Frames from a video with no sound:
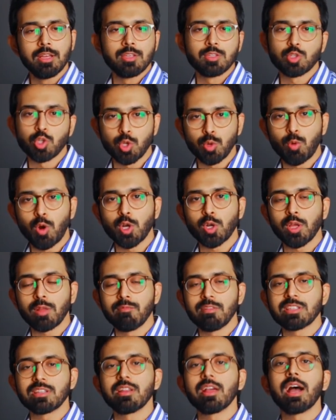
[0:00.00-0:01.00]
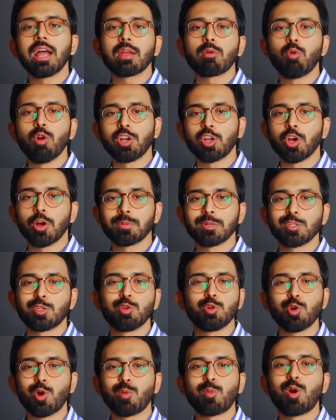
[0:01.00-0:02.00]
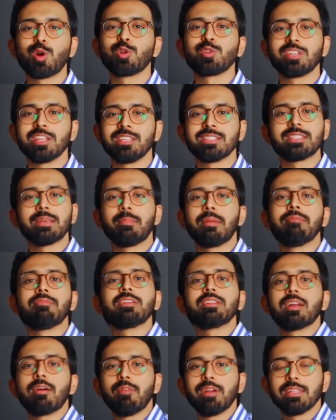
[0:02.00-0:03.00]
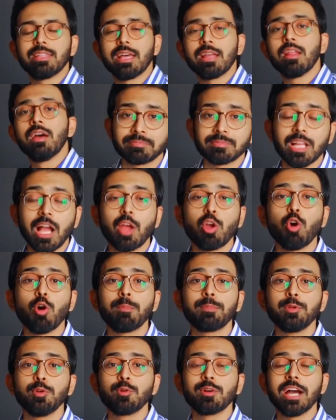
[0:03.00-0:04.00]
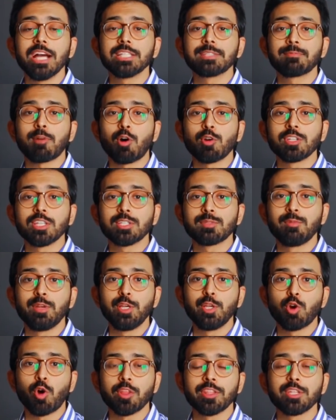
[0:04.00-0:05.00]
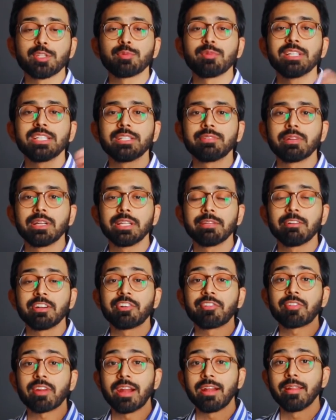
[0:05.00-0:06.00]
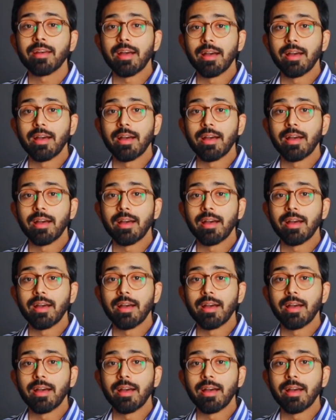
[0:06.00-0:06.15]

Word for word: so you want to invest in high quality options you don't want to change them every now and then i hope you guys found this video on the 2021 trend